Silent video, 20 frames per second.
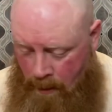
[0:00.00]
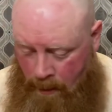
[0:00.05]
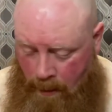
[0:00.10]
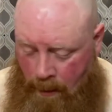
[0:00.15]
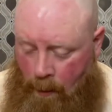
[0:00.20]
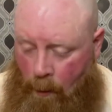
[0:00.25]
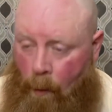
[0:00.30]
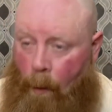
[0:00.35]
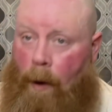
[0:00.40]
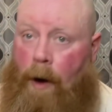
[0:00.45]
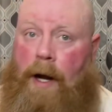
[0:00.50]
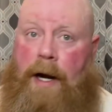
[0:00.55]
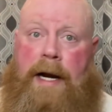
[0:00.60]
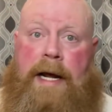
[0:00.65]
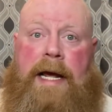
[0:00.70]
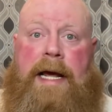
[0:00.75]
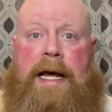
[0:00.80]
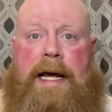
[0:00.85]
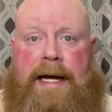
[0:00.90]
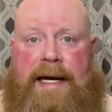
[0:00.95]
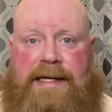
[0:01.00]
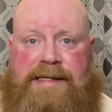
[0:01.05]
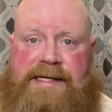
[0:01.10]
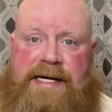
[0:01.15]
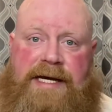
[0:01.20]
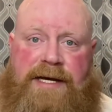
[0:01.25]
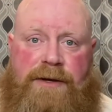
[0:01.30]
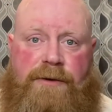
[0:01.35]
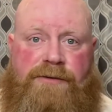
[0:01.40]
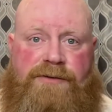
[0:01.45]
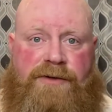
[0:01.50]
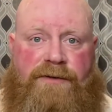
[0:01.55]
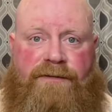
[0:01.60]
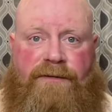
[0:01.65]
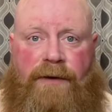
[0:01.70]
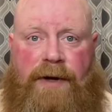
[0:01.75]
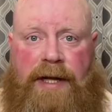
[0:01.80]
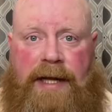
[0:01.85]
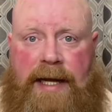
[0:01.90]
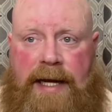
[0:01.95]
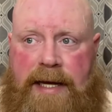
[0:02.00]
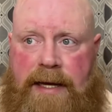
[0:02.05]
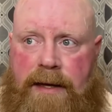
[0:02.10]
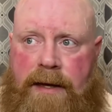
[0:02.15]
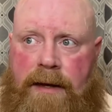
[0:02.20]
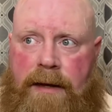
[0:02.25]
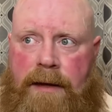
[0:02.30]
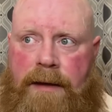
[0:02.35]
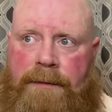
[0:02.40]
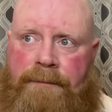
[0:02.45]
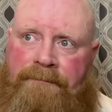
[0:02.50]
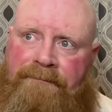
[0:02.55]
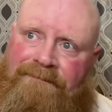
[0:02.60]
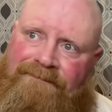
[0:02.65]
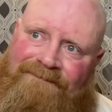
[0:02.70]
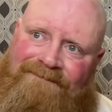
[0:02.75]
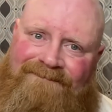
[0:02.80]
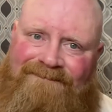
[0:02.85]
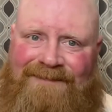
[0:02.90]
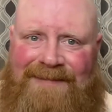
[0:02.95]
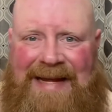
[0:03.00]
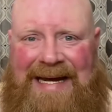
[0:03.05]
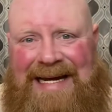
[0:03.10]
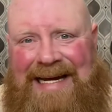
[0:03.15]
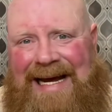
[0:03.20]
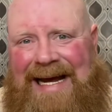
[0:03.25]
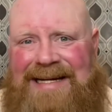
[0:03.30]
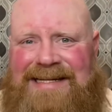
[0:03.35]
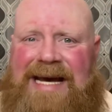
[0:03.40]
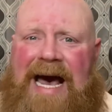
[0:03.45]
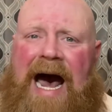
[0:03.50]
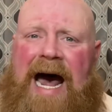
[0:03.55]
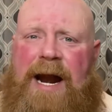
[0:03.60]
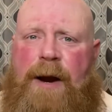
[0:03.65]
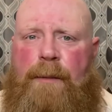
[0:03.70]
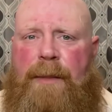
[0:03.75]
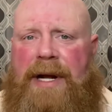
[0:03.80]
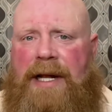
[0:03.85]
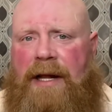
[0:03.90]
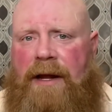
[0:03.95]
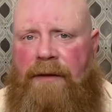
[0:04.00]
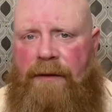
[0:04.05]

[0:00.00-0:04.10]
one, is it user friendly? It's kind of middle of the